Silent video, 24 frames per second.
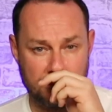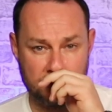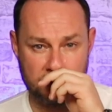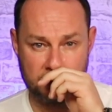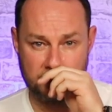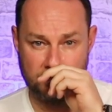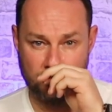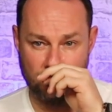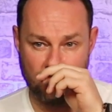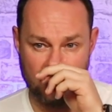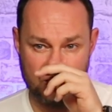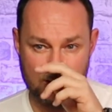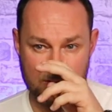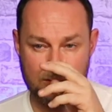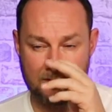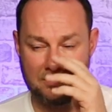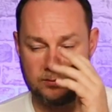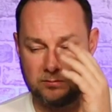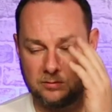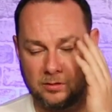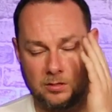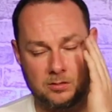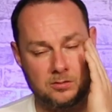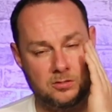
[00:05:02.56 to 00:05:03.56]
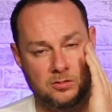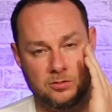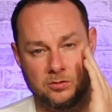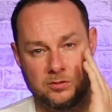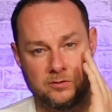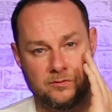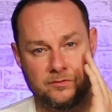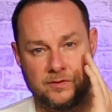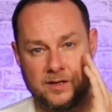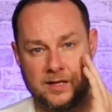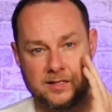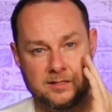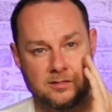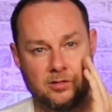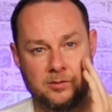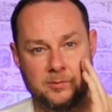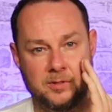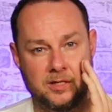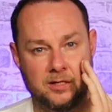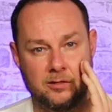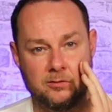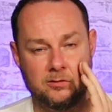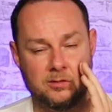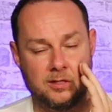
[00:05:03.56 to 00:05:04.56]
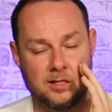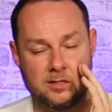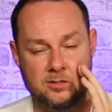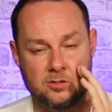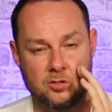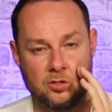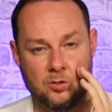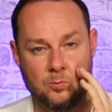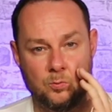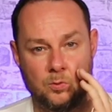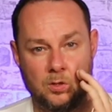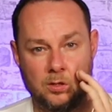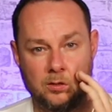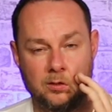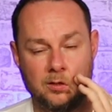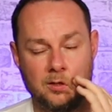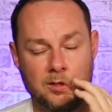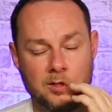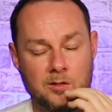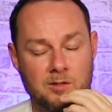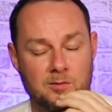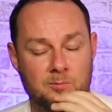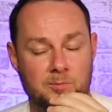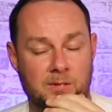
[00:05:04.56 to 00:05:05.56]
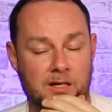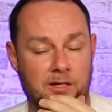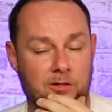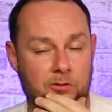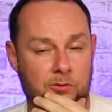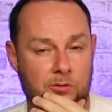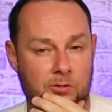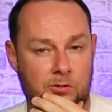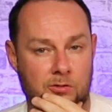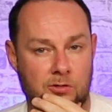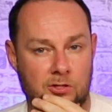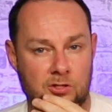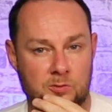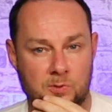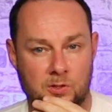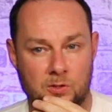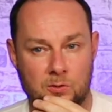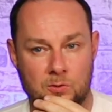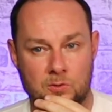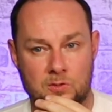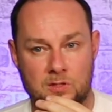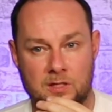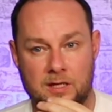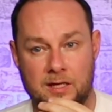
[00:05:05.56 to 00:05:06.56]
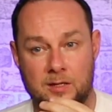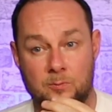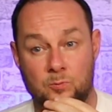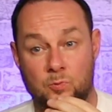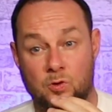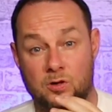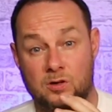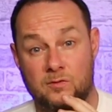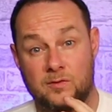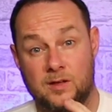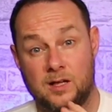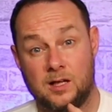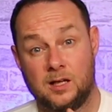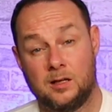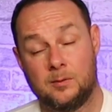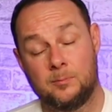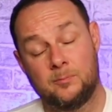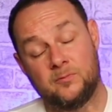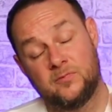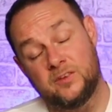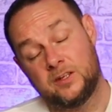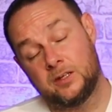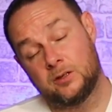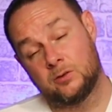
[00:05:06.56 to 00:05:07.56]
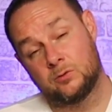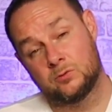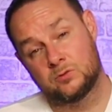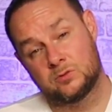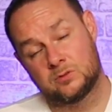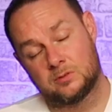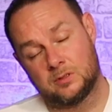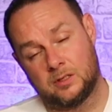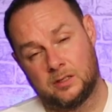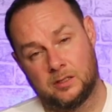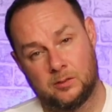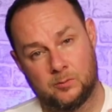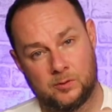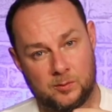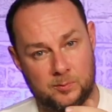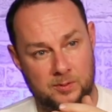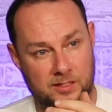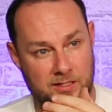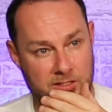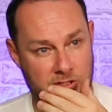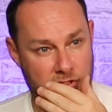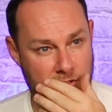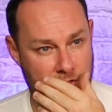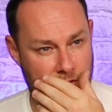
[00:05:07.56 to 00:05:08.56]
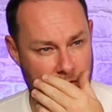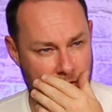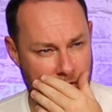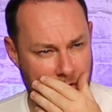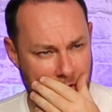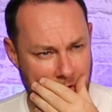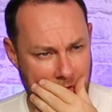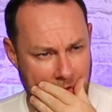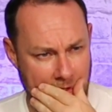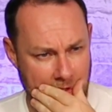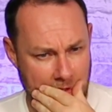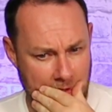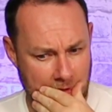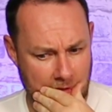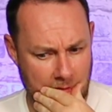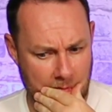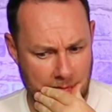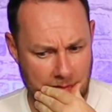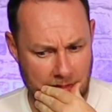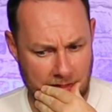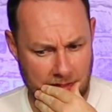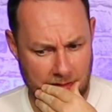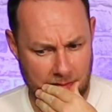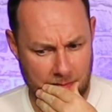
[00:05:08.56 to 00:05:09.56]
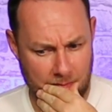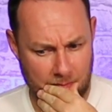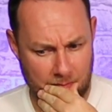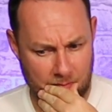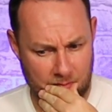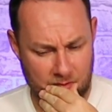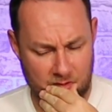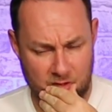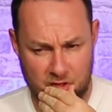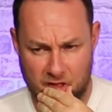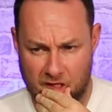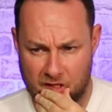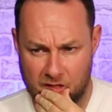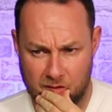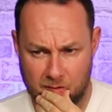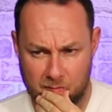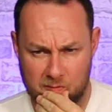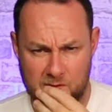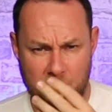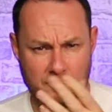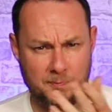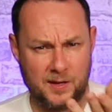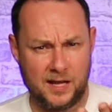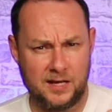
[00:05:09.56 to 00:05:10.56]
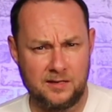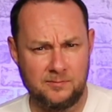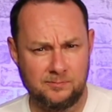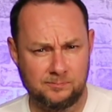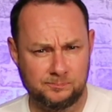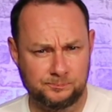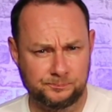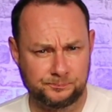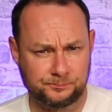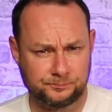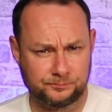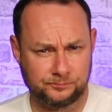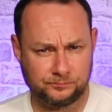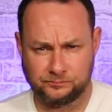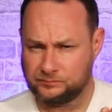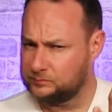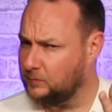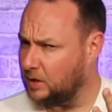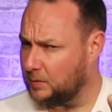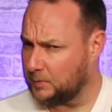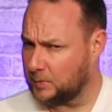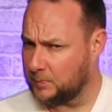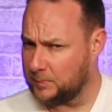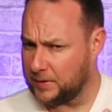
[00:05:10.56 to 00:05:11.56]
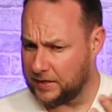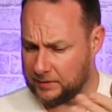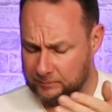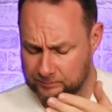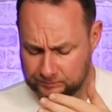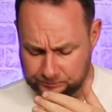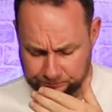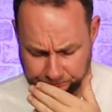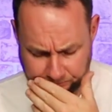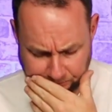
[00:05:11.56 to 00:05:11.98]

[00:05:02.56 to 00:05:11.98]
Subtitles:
actually once, not to good effect. I got him killed like turn 1 by EARTH crossbows in one of our videos where I played. Who did I play? Was it Ben? It might have been Ben.